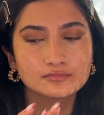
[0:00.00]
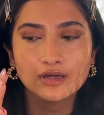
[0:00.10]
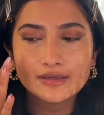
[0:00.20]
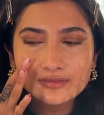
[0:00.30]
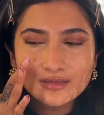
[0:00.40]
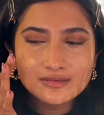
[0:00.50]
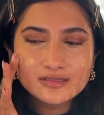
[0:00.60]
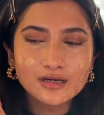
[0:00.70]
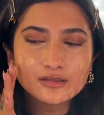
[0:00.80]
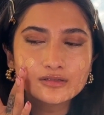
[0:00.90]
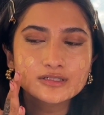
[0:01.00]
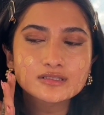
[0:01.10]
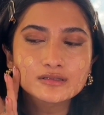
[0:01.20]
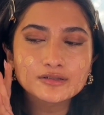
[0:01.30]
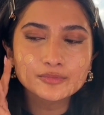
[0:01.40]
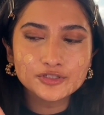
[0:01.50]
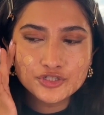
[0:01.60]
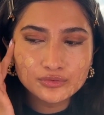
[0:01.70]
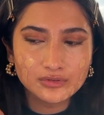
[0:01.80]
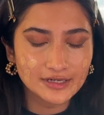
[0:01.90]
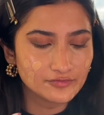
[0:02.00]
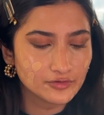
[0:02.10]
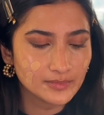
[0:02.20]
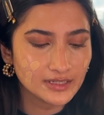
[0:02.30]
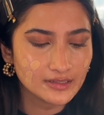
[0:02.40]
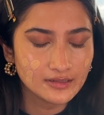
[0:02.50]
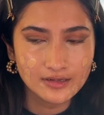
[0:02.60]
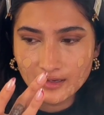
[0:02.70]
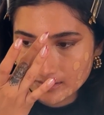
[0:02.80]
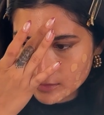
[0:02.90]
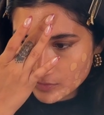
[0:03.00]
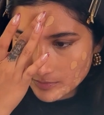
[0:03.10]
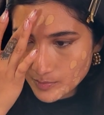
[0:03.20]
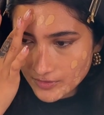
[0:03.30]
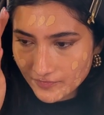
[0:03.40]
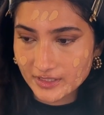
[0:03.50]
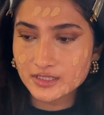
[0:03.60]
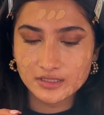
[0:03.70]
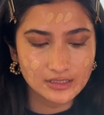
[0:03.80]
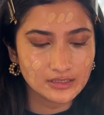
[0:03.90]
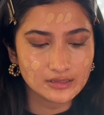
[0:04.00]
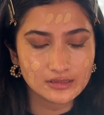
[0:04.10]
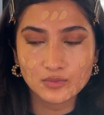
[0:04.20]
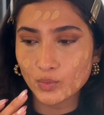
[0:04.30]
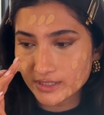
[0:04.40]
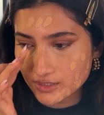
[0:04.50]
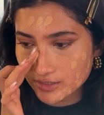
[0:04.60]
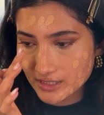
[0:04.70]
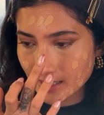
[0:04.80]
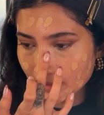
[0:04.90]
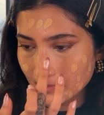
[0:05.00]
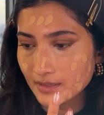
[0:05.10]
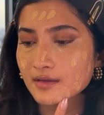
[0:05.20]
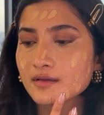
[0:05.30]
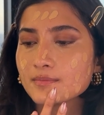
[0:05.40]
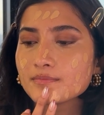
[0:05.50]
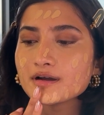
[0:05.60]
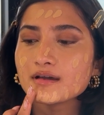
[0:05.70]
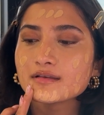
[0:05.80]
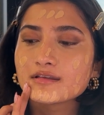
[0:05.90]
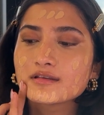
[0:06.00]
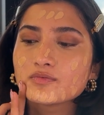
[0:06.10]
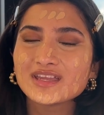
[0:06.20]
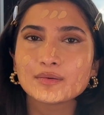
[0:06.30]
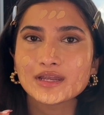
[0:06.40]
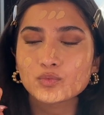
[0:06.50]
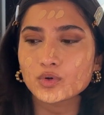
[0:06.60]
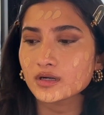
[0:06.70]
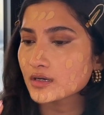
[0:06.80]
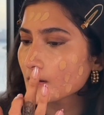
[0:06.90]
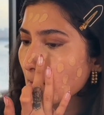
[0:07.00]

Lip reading: I think this color is a little bit too light for me. This will be perfect in the winter time, but we can make it work.